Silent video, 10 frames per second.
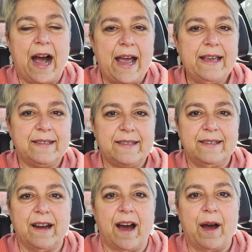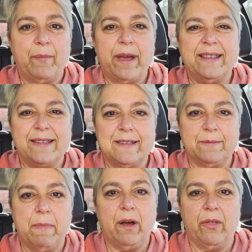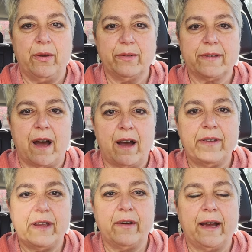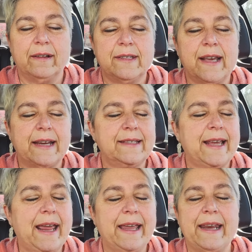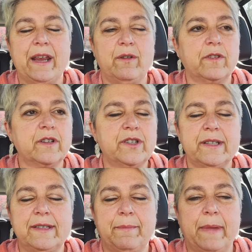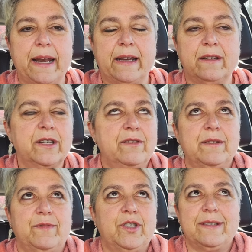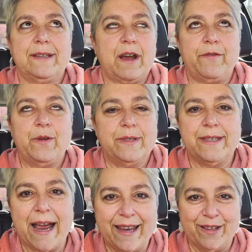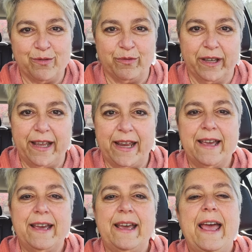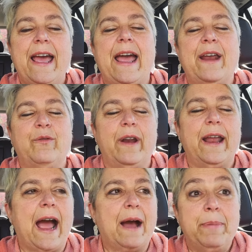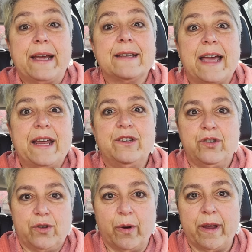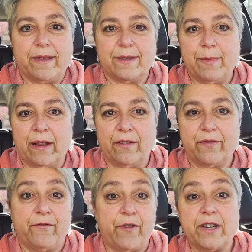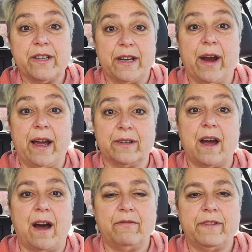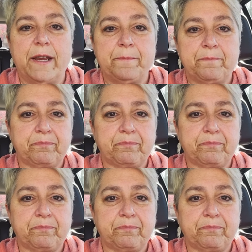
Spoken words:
I stop and smell those coffee grounds. I take it in for just a minute, just a few seconds really. And because I enjoy the smell of freshly ground coffee.